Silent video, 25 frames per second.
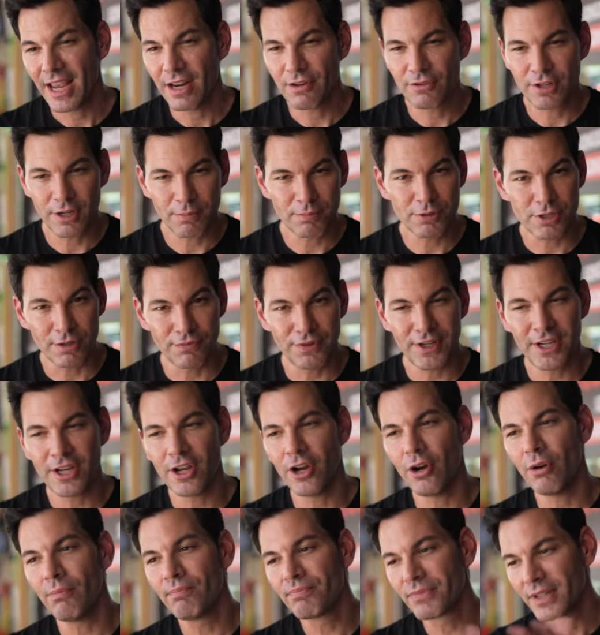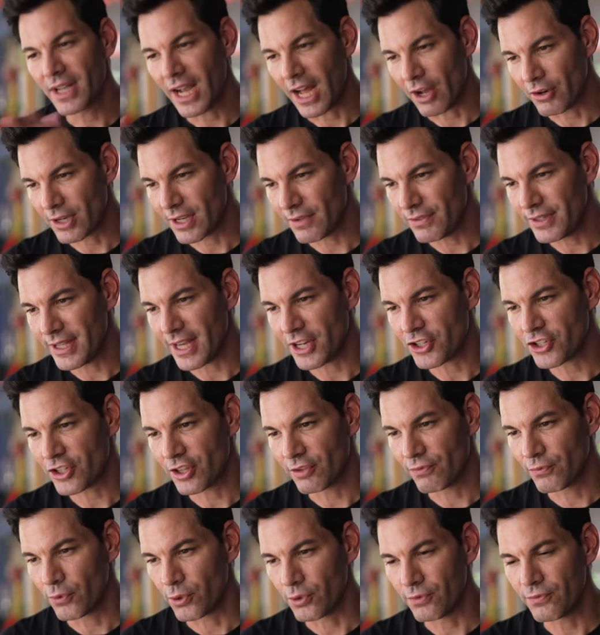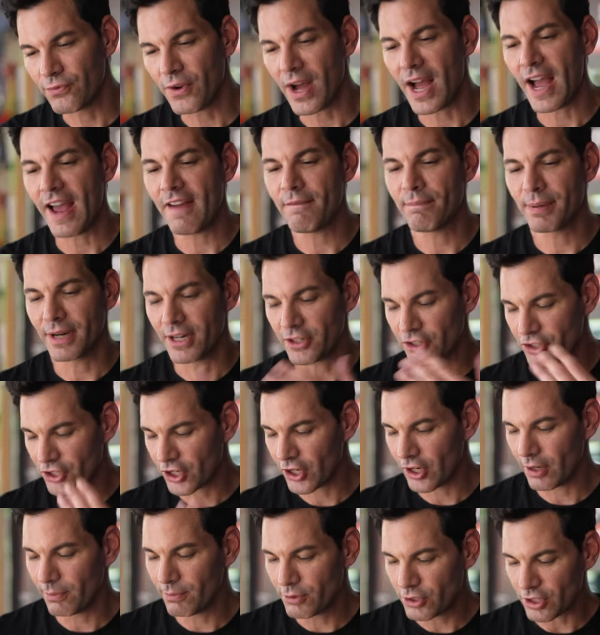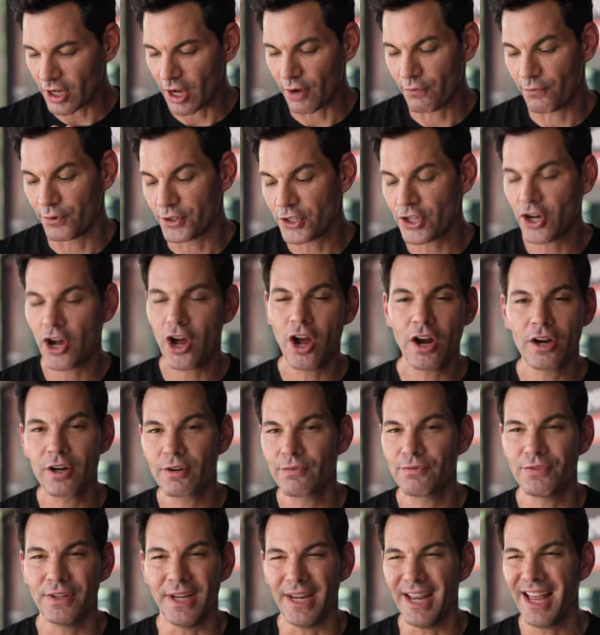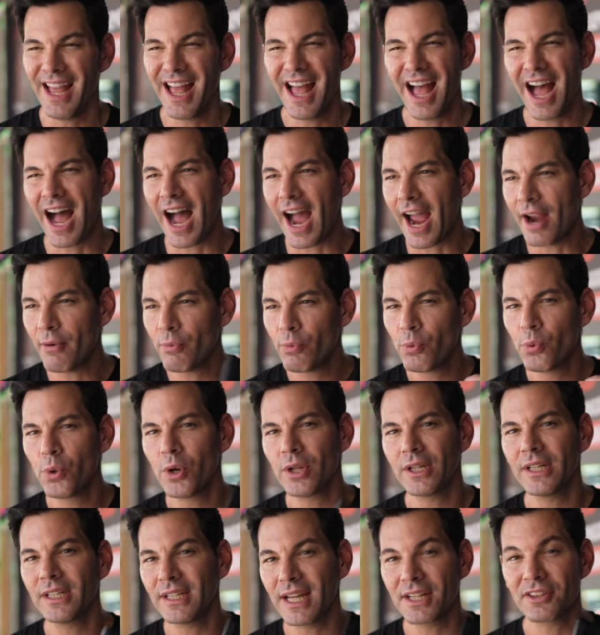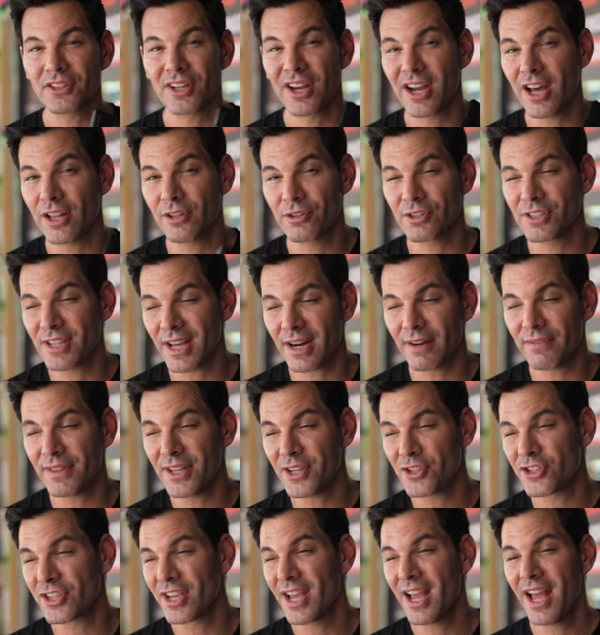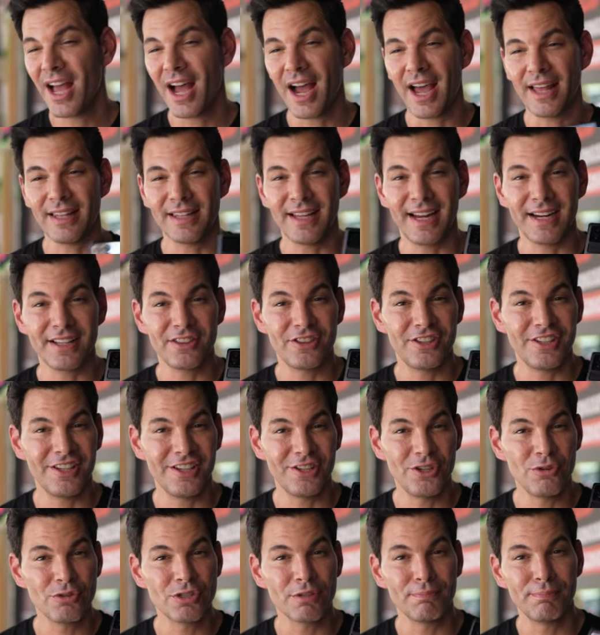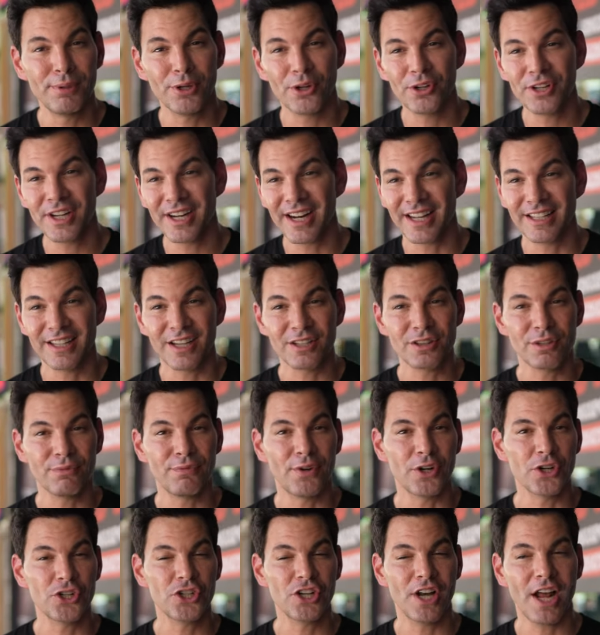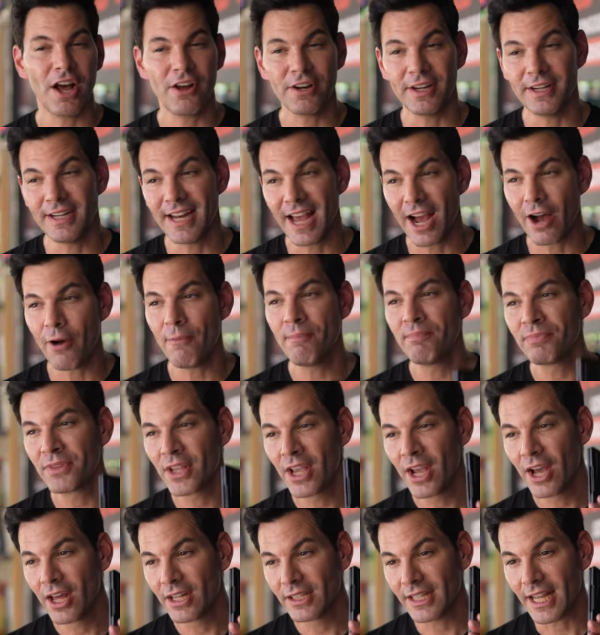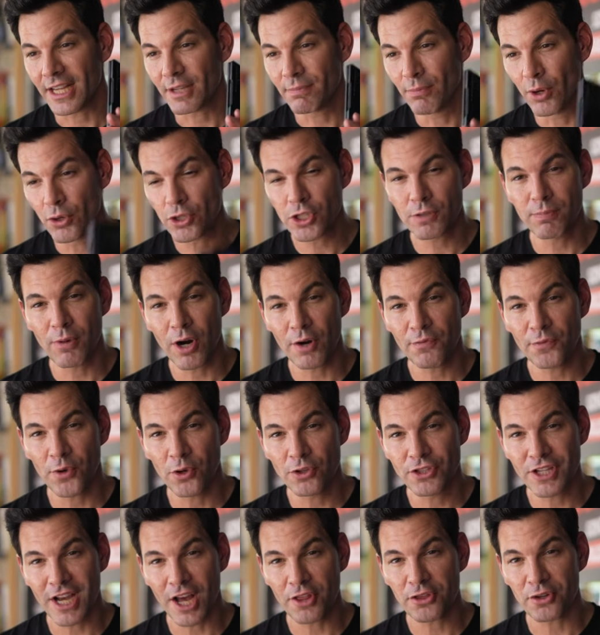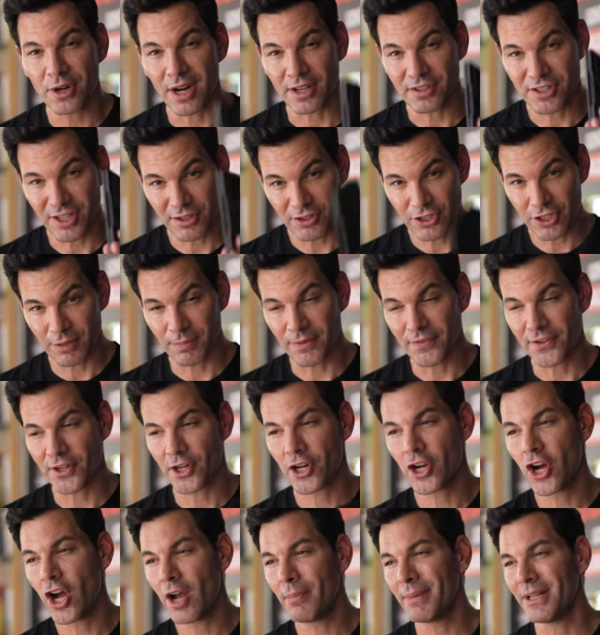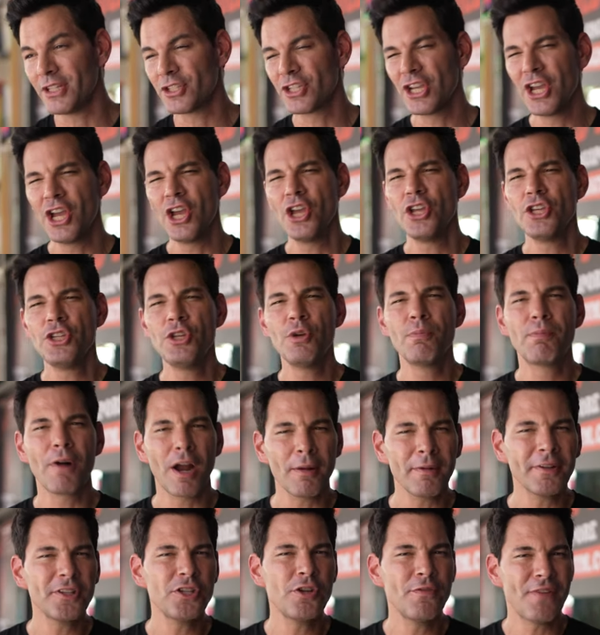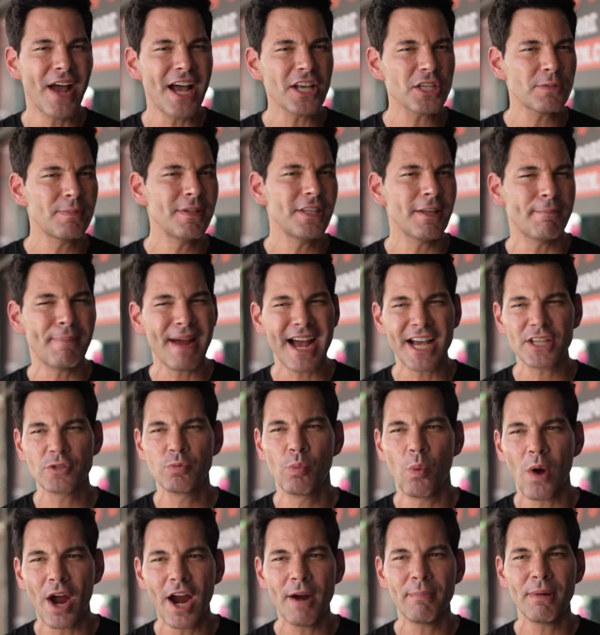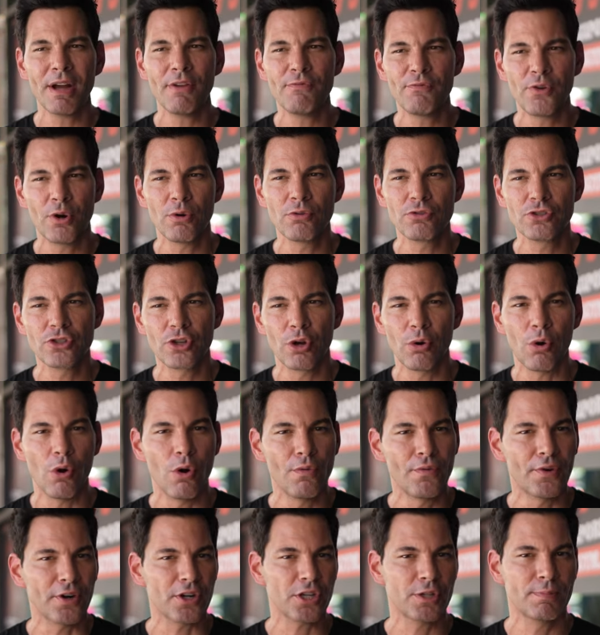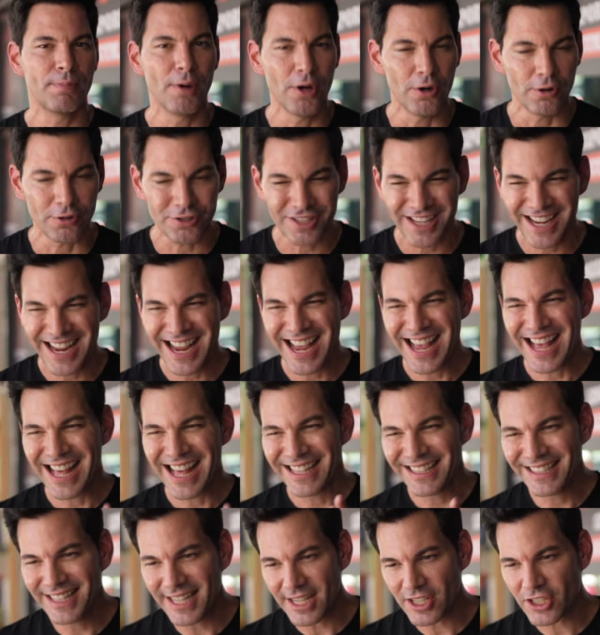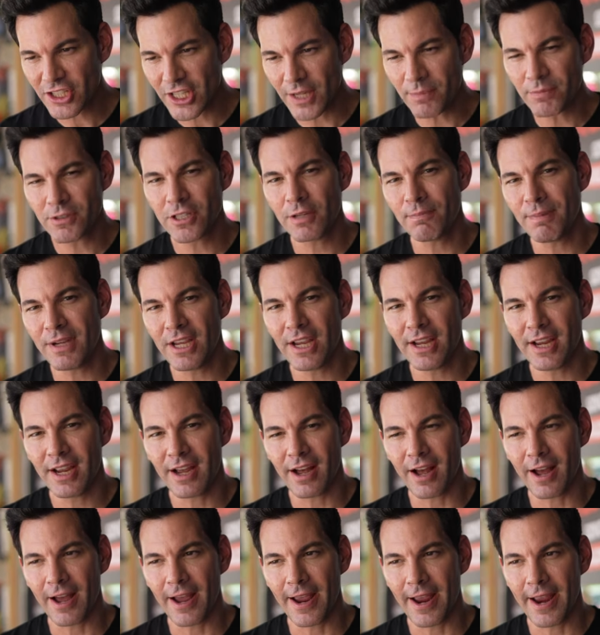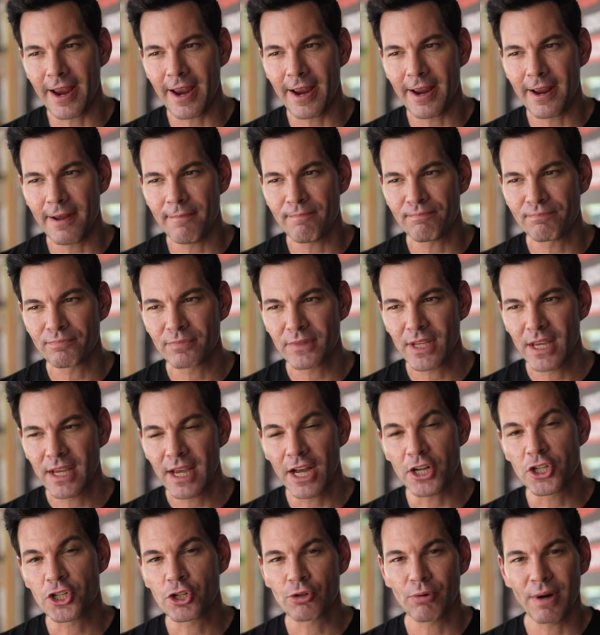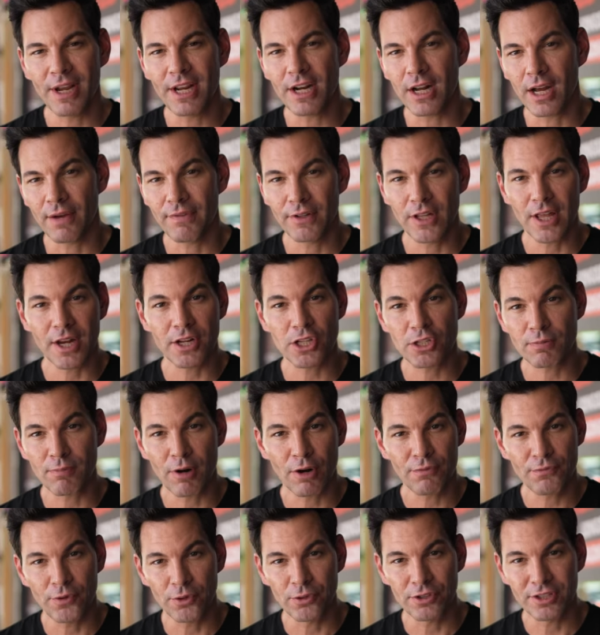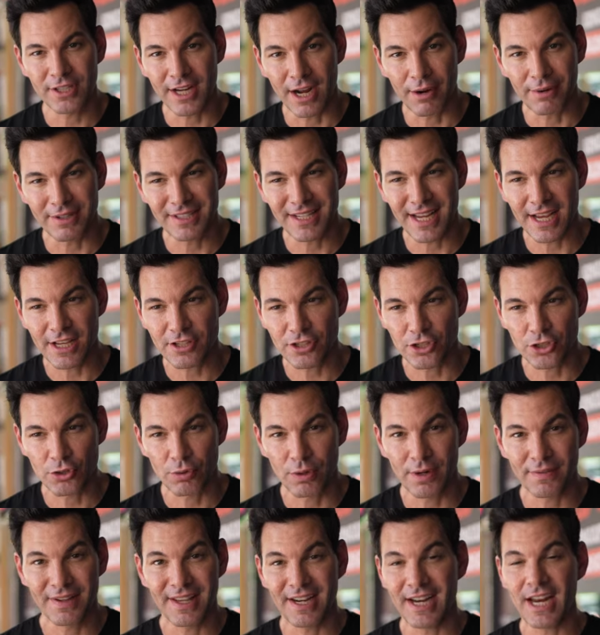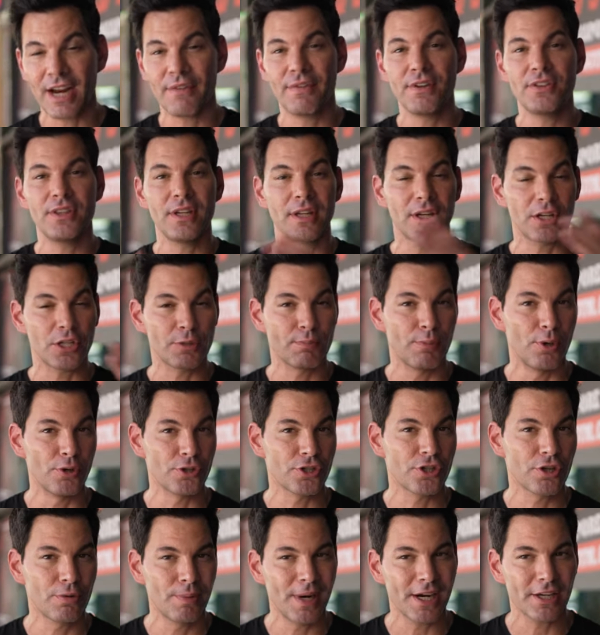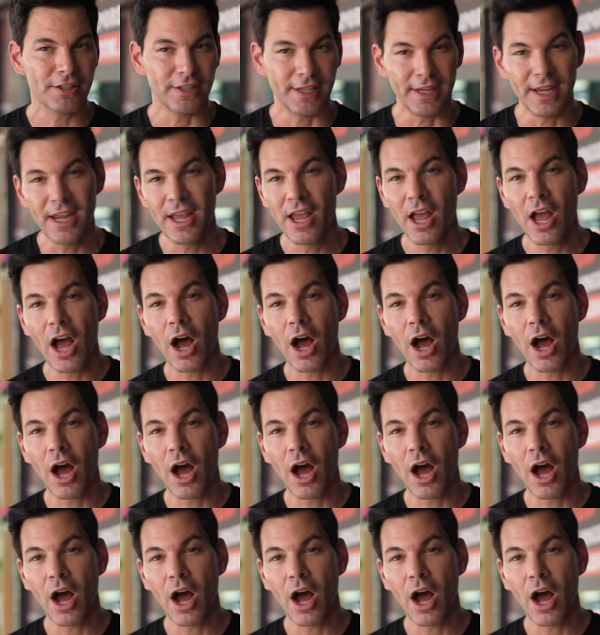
In terms of video, I'll give the edge to the Fold 5, but in terms of photography, I really like the colors out of this. I like the usability and I like the functionality. Now, like most smartphones out there, and I've seen some of your comments, you probably, you've asked me in the past, why are my phones so overexposed? This seems to be a a trait of a lot of smartphones nowadays to sort of get everything exposed correctly.